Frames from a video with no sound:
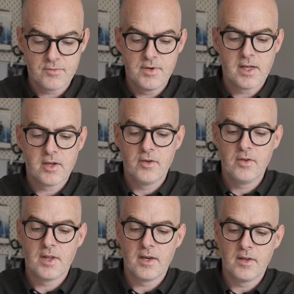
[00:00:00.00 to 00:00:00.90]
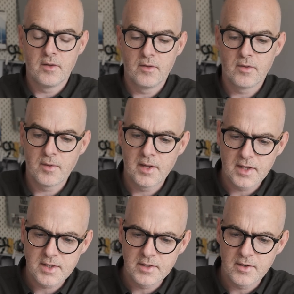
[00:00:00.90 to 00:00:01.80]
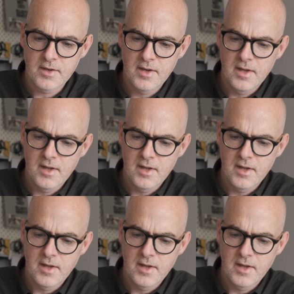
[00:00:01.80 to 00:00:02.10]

really cool, that little, the way that's done.